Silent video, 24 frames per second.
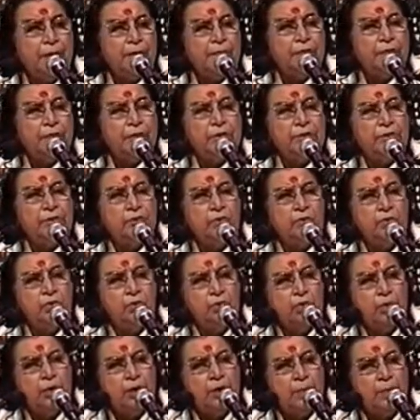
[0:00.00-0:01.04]
There's
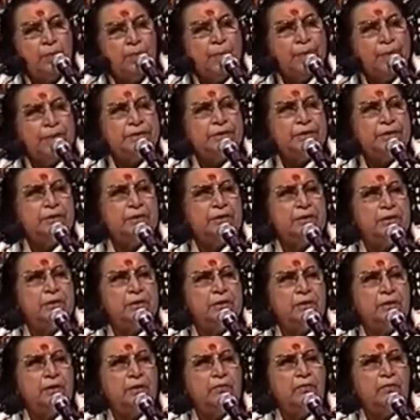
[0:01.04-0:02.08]
no compulsion
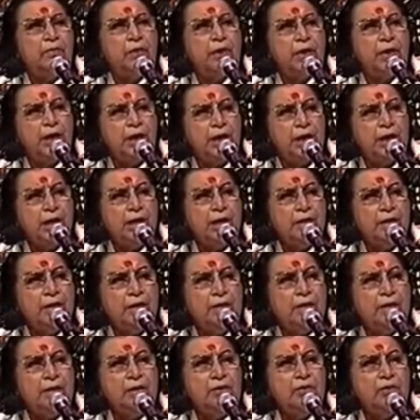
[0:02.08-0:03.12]
for
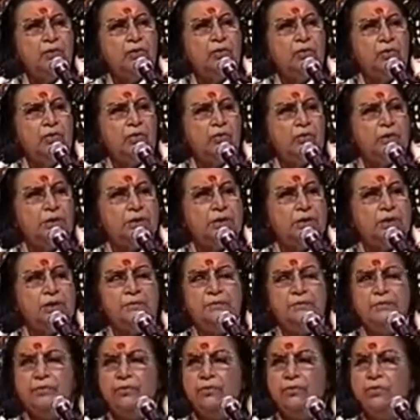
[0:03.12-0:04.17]
anything. You yourself
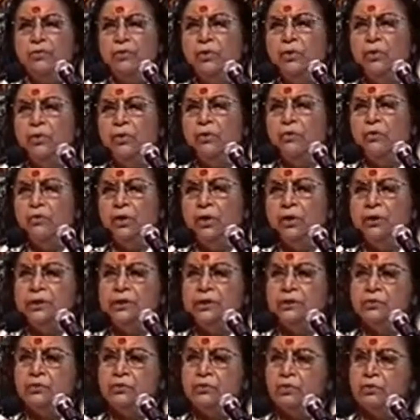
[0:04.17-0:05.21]
know what
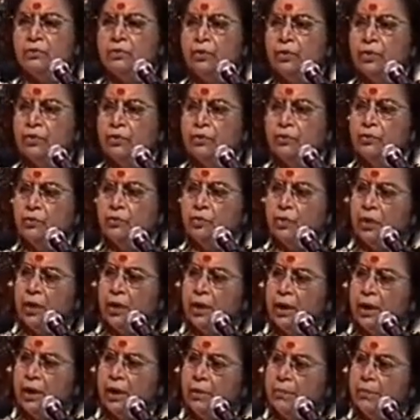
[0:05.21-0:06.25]
is good for you
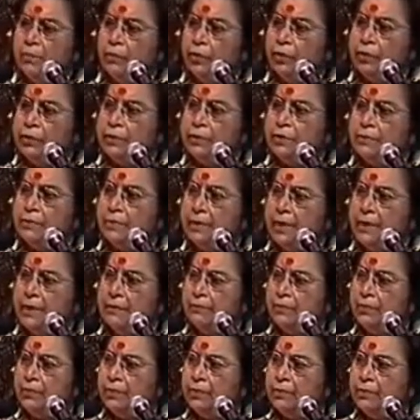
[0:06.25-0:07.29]
and what is bad
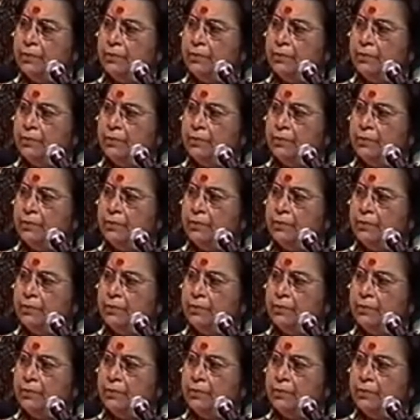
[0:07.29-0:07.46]
for you.